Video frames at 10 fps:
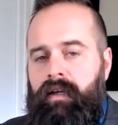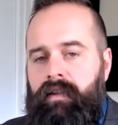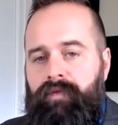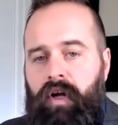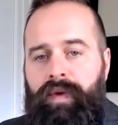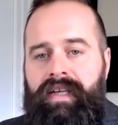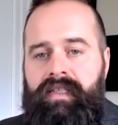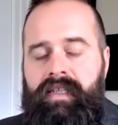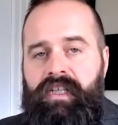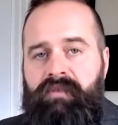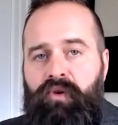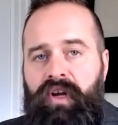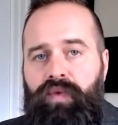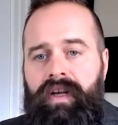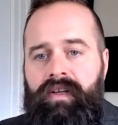The following is a
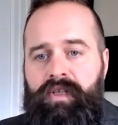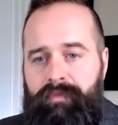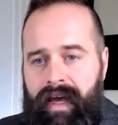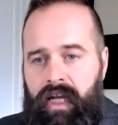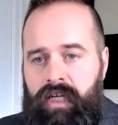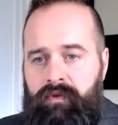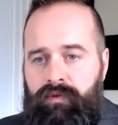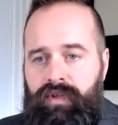testimony written in Spanish from a